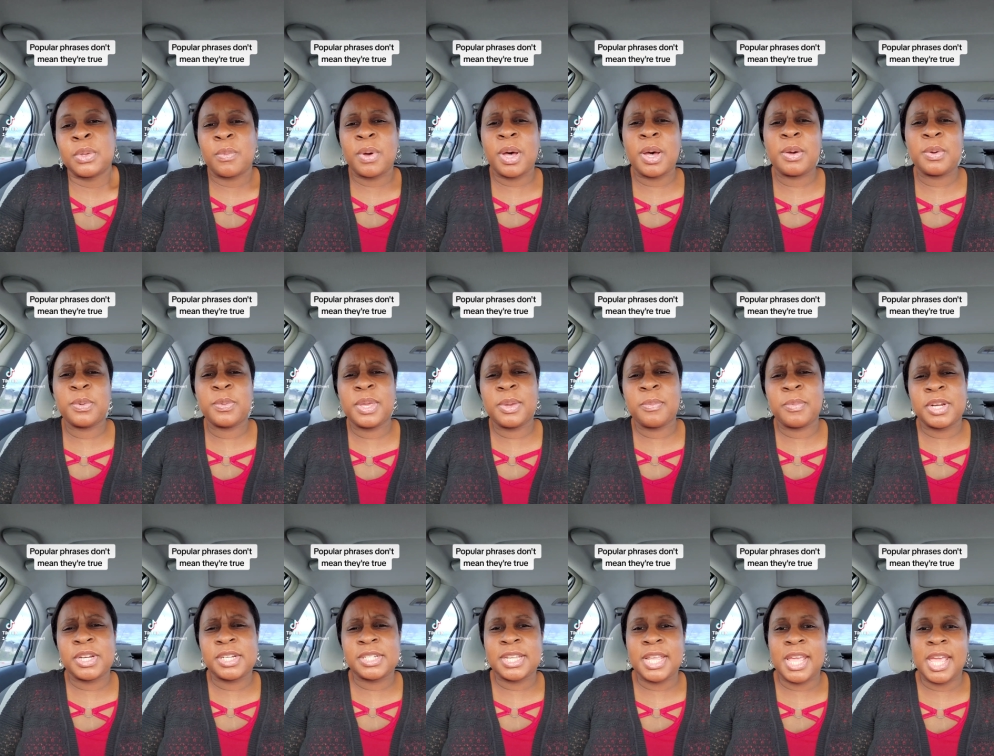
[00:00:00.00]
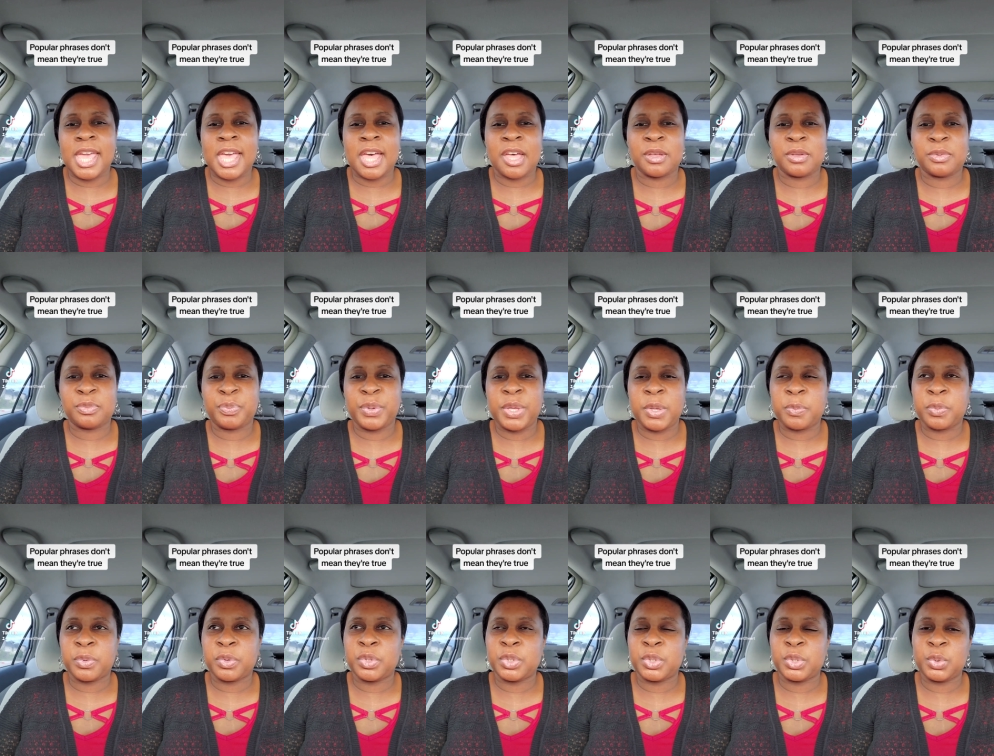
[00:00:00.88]
Why would he want to take out
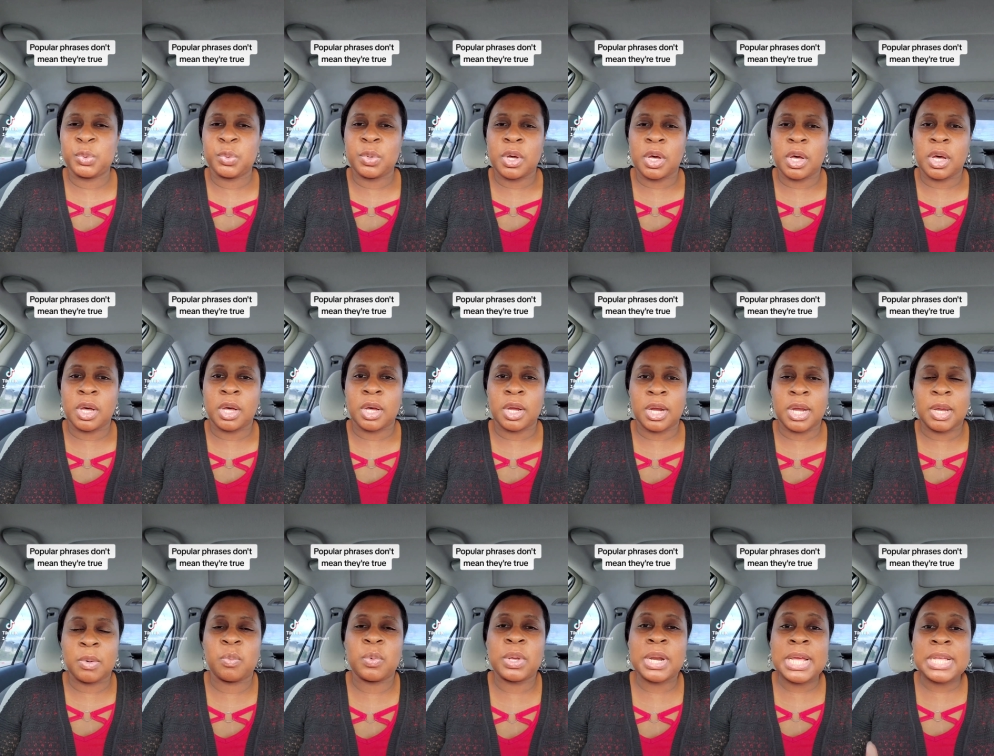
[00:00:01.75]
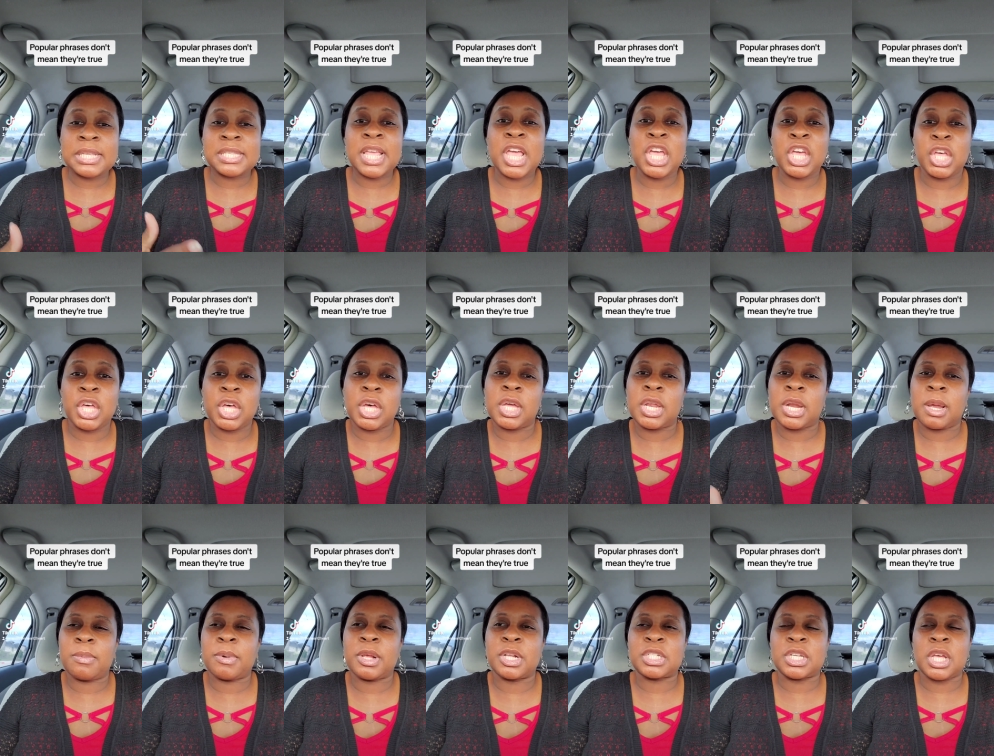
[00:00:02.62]
people who are? And when I say good,
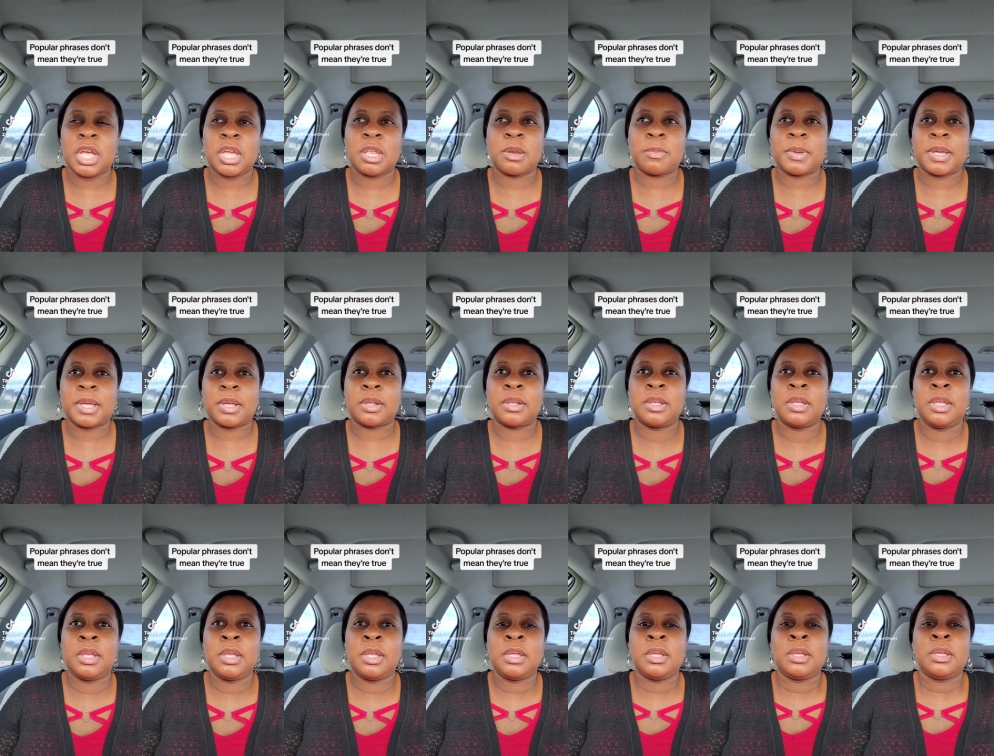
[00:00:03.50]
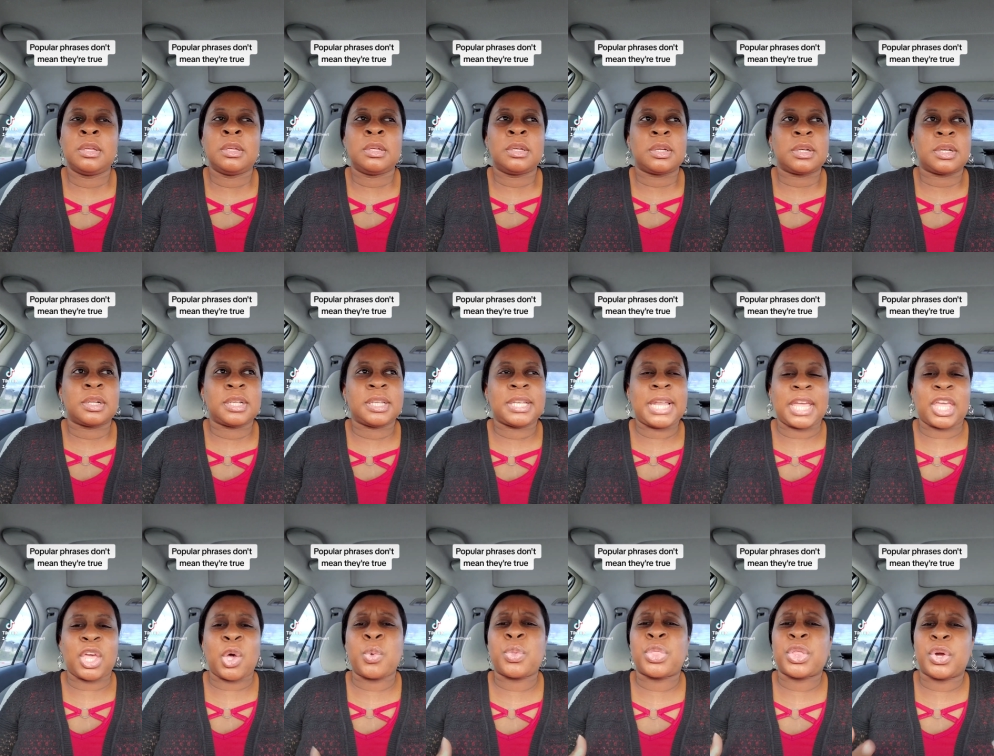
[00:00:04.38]
I'm not talking about
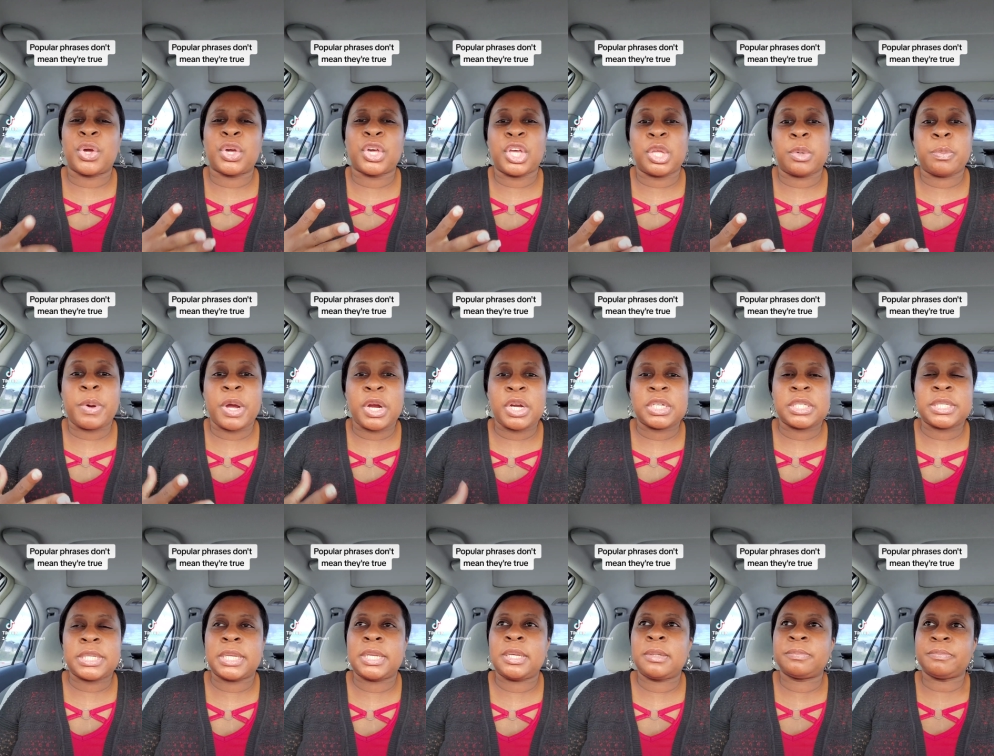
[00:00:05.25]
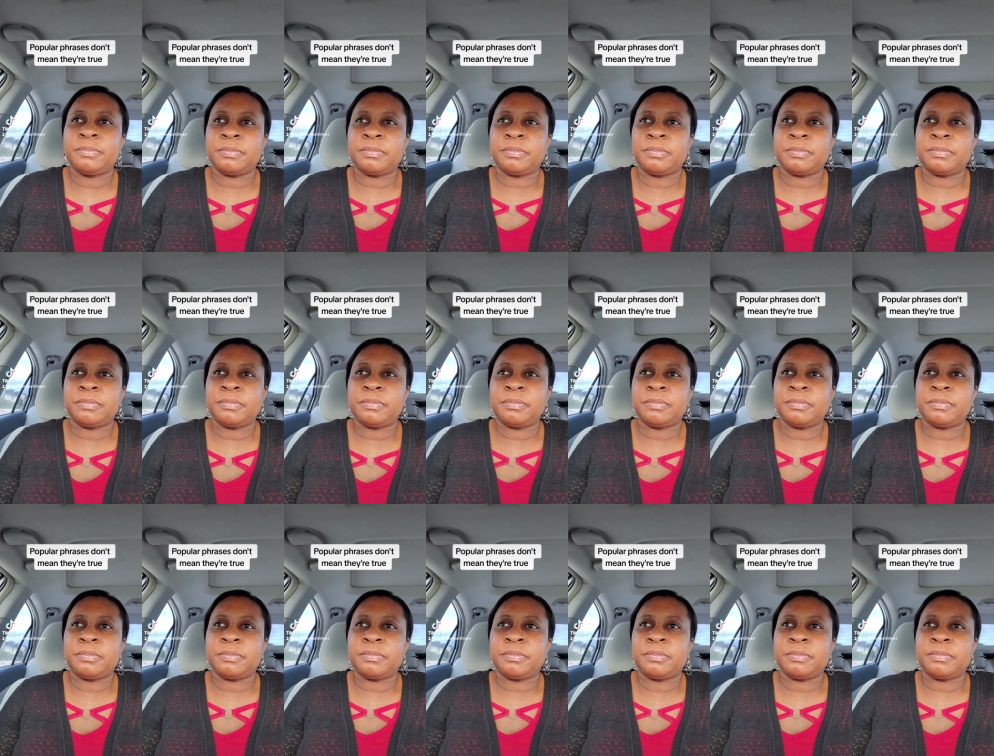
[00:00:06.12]
like oh they're a good person.